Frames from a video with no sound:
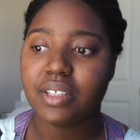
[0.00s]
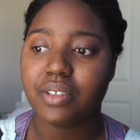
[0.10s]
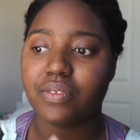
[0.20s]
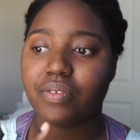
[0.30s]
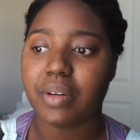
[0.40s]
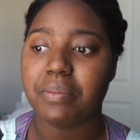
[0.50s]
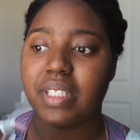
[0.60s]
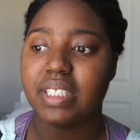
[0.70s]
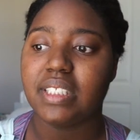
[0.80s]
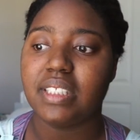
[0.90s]
from
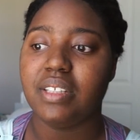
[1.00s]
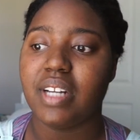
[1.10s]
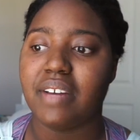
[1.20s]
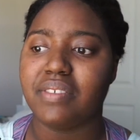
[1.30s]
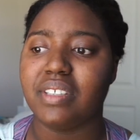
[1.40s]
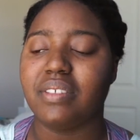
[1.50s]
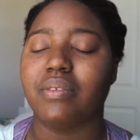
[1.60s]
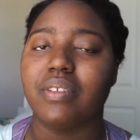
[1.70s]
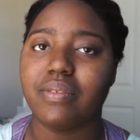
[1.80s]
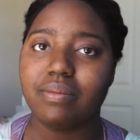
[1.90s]
this, you'd have
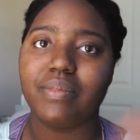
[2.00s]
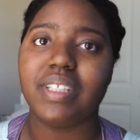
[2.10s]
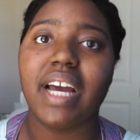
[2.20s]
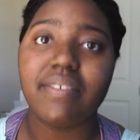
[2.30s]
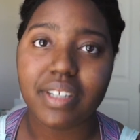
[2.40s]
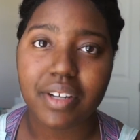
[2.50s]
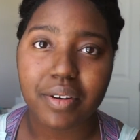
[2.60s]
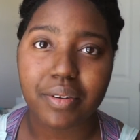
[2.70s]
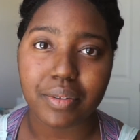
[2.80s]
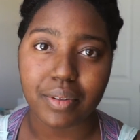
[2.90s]
to
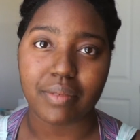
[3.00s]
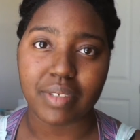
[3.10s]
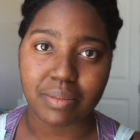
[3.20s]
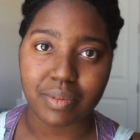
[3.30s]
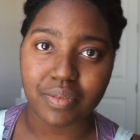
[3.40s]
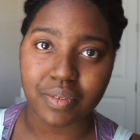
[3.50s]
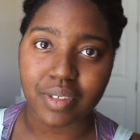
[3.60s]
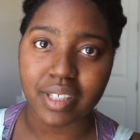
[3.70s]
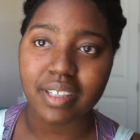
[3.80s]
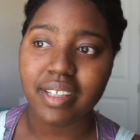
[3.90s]
know who I was
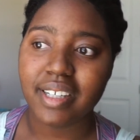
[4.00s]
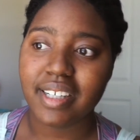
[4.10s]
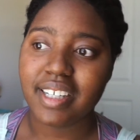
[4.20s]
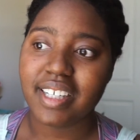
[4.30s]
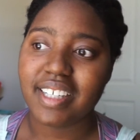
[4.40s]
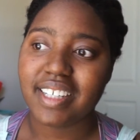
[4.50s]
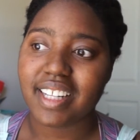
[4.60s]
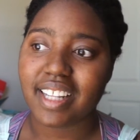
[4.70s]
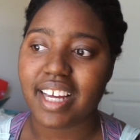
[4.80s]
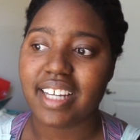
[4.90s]
before
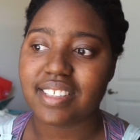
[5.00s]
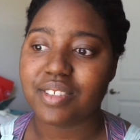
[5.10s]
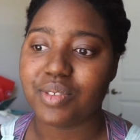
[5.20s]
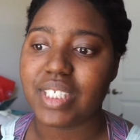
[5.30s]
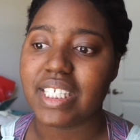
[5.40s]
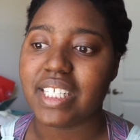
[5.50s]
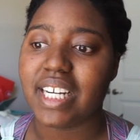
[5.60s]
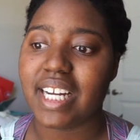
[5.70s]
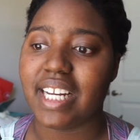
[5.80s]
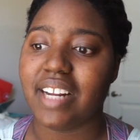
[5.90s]
last school year,
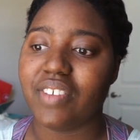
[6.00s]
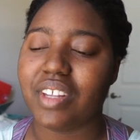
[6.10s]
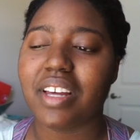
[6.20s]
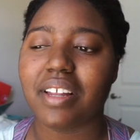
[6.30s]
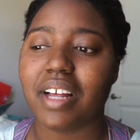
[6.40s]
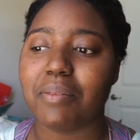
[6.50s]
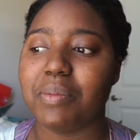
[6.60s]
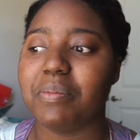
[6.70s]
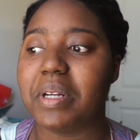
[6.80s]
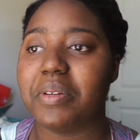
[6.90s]
and I feel like a lot of
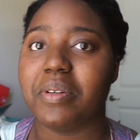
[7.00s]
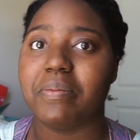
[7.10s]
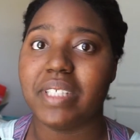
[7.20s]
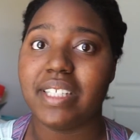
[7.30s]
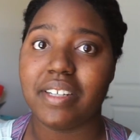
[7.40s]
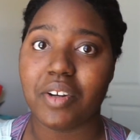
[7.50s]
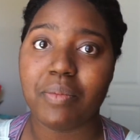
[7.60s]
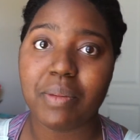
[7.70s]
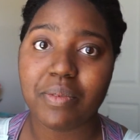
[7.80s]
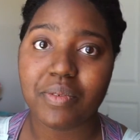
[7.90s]
people in my dorm didn't know
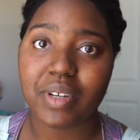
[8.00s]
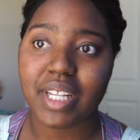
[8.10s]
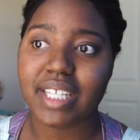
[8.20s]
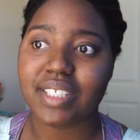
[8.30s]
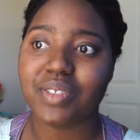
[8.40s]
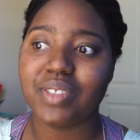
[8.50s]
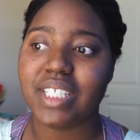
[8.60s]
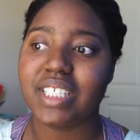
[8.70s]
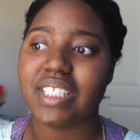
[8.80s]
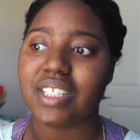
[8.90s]
me before last school
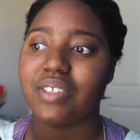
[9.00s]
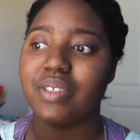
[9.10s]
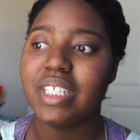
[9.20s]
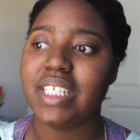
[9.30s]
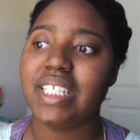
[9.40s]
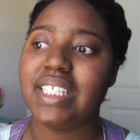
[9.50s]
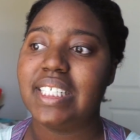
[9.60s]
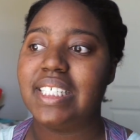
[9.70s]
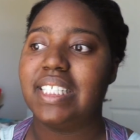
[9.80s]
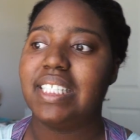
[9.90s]
year, so
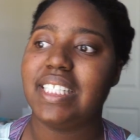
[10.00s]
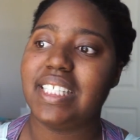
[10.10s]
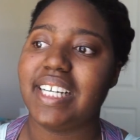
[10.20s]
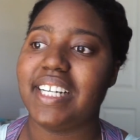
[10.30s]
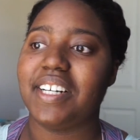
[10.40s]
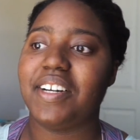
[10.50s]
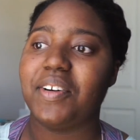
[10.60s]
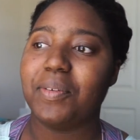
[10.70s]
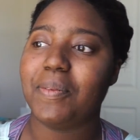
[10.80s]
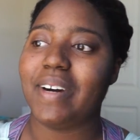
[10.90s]
they didn't
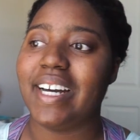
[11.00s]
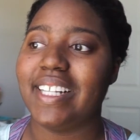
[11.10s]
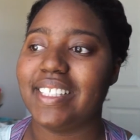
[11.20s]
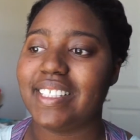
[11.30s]
know why